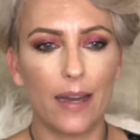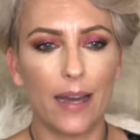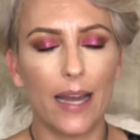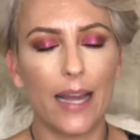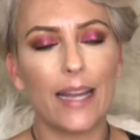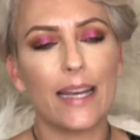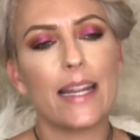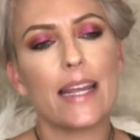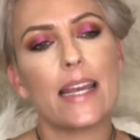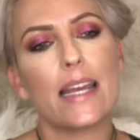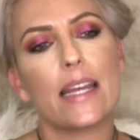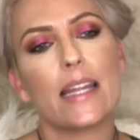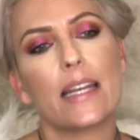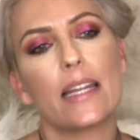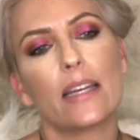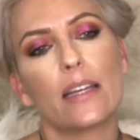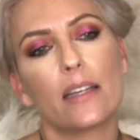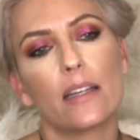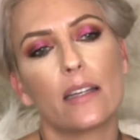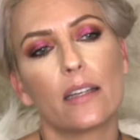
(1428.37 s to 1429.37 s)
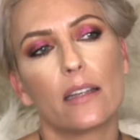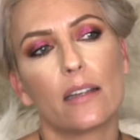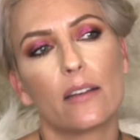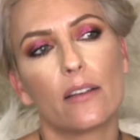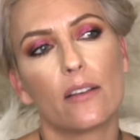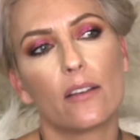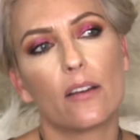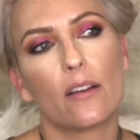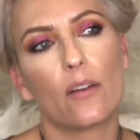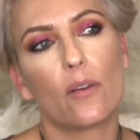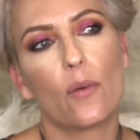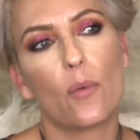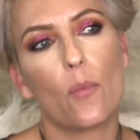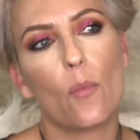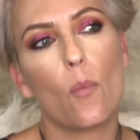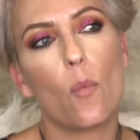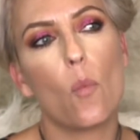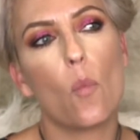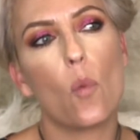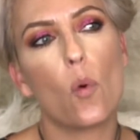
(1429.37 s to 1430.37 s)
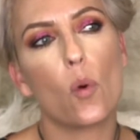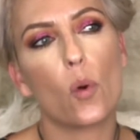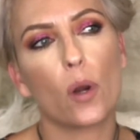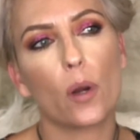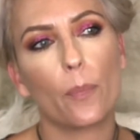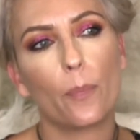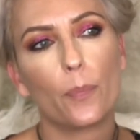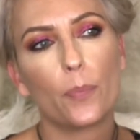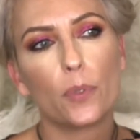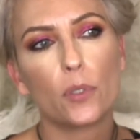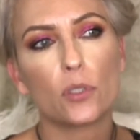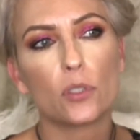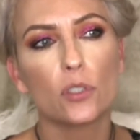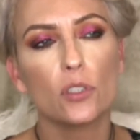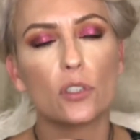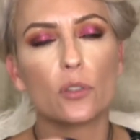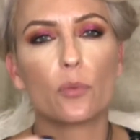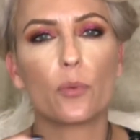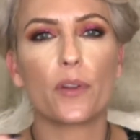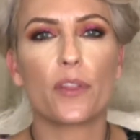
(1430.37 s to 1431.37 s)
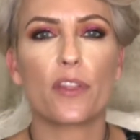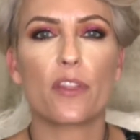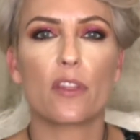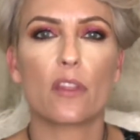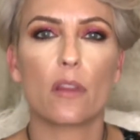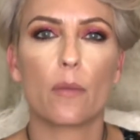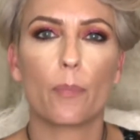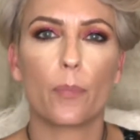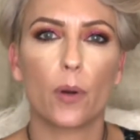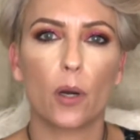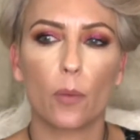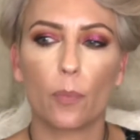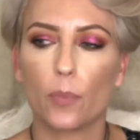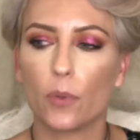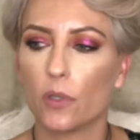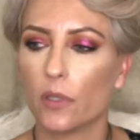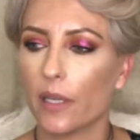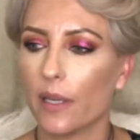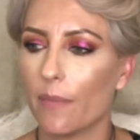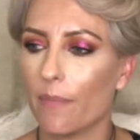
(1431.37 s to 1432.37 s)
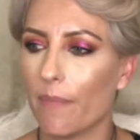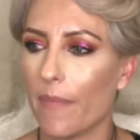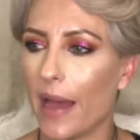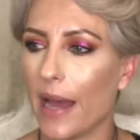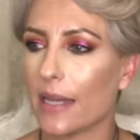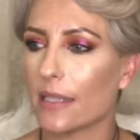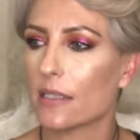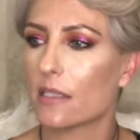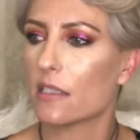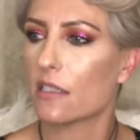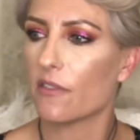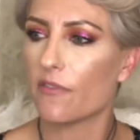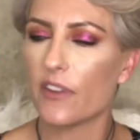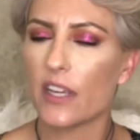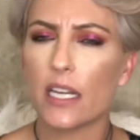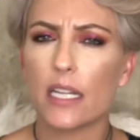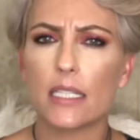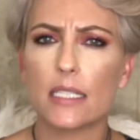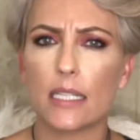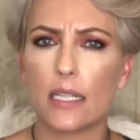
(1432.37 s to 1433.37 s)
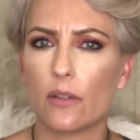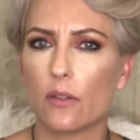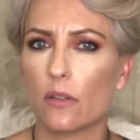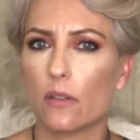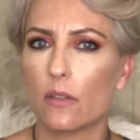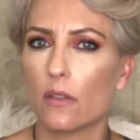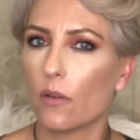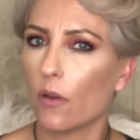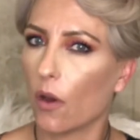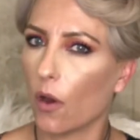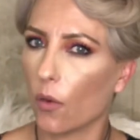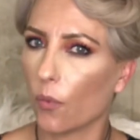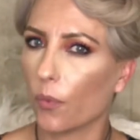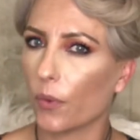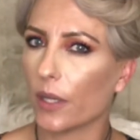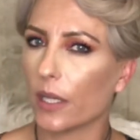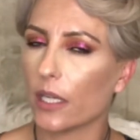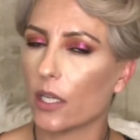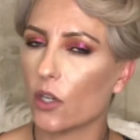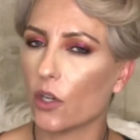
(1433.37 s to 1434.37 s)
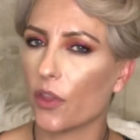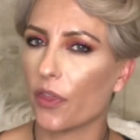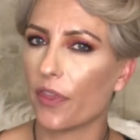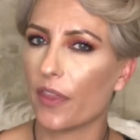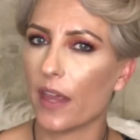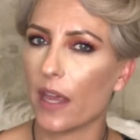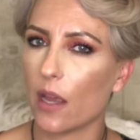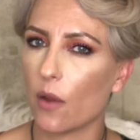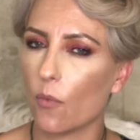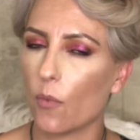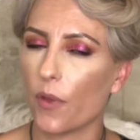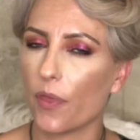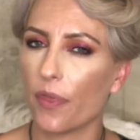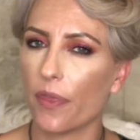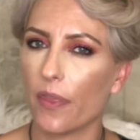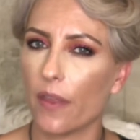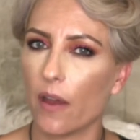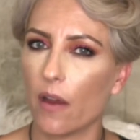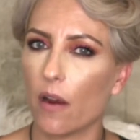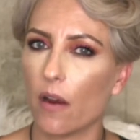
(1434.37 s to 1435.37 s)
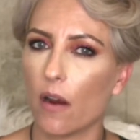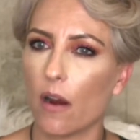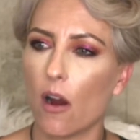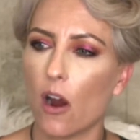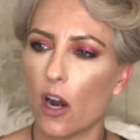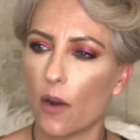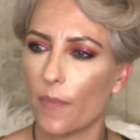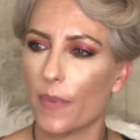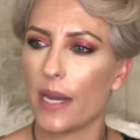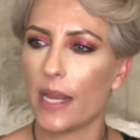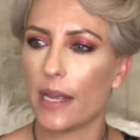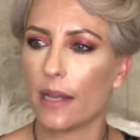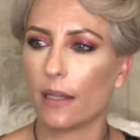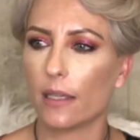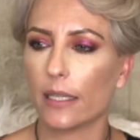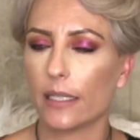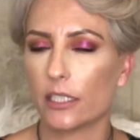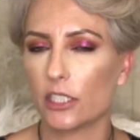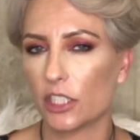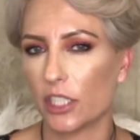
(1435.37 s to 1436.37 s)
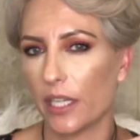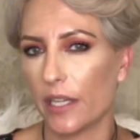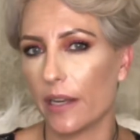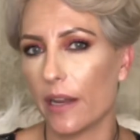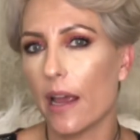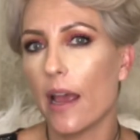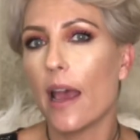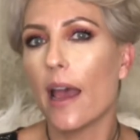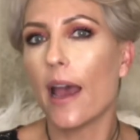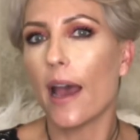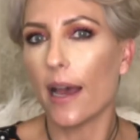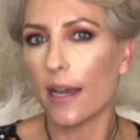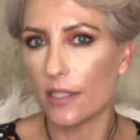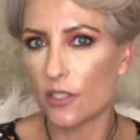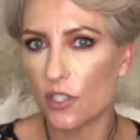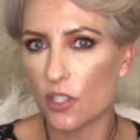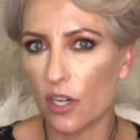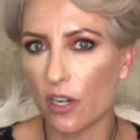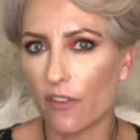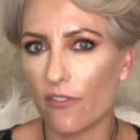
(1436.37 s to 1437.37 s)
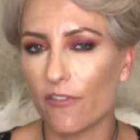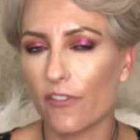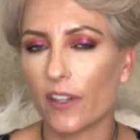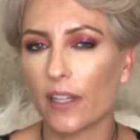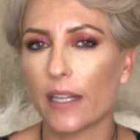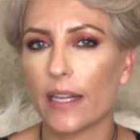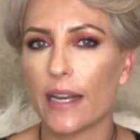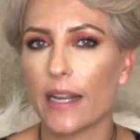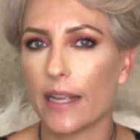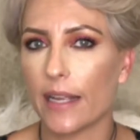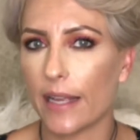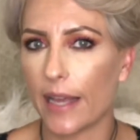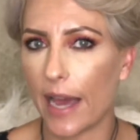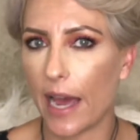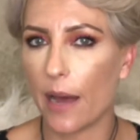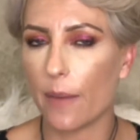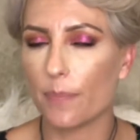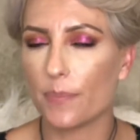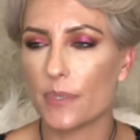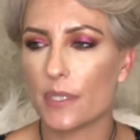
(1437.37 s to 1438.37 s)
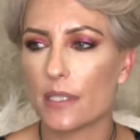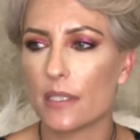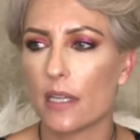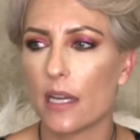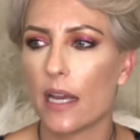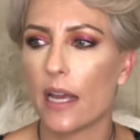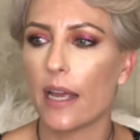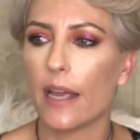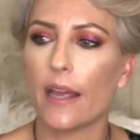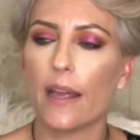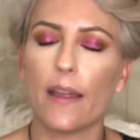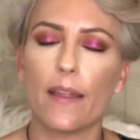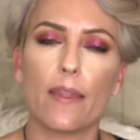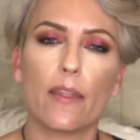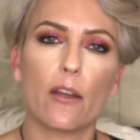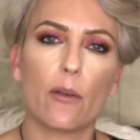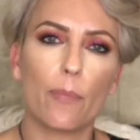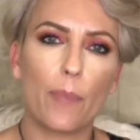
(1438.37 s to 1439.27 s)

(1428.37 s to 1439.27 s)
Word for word: I need, more pull with the purple and mattes. Devinah did a really good thing with their Harmony collection and started filling in gaps in their